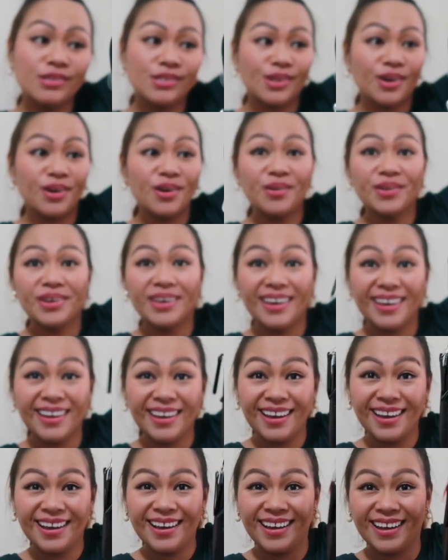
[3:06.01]
So
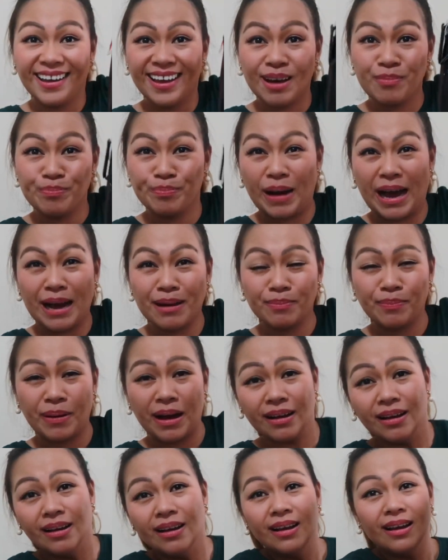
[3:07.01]
yeah, a
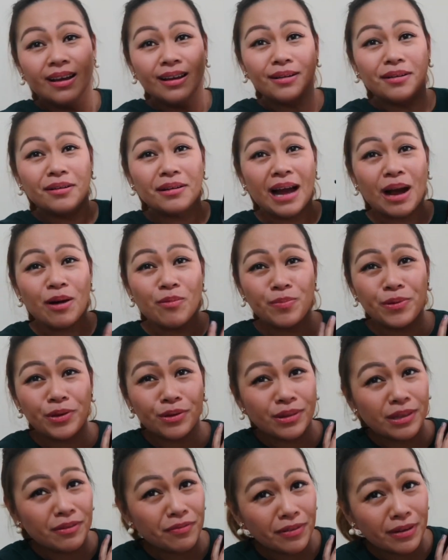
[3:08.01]
backpack. Look how
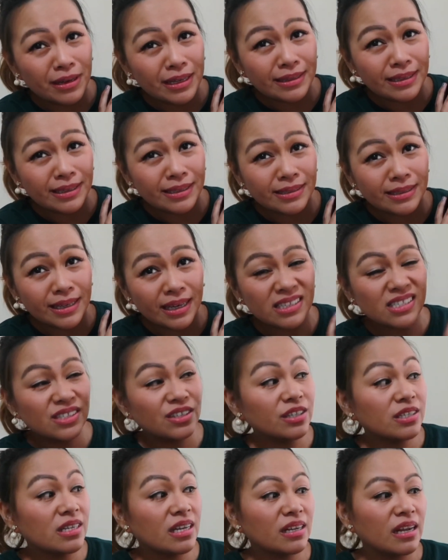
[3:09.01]
beautiful it is, guys.
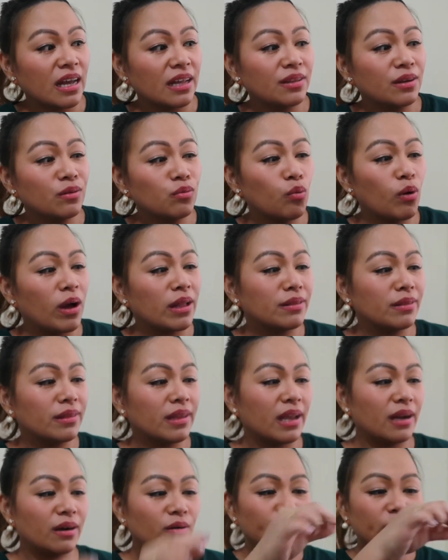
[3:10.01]
There's another one
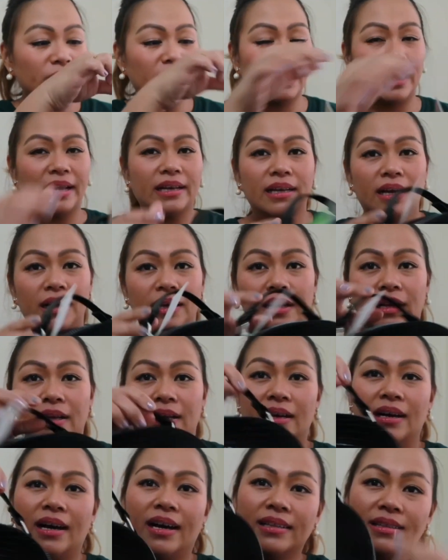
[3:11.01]
there with like a
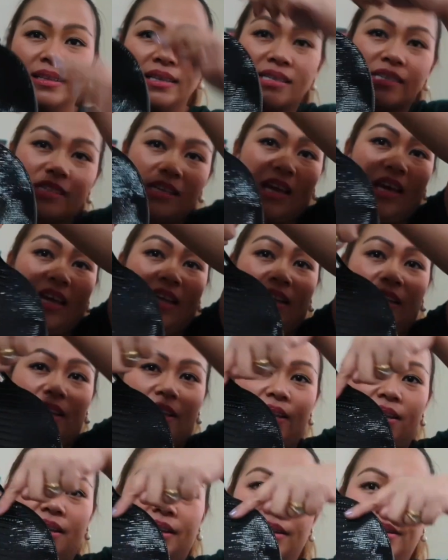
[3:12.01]
design
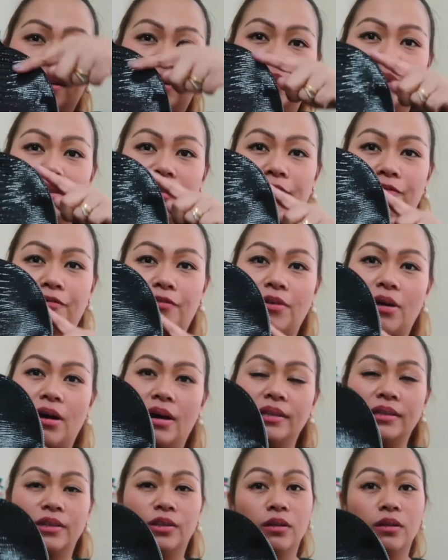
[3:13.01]
here in the front.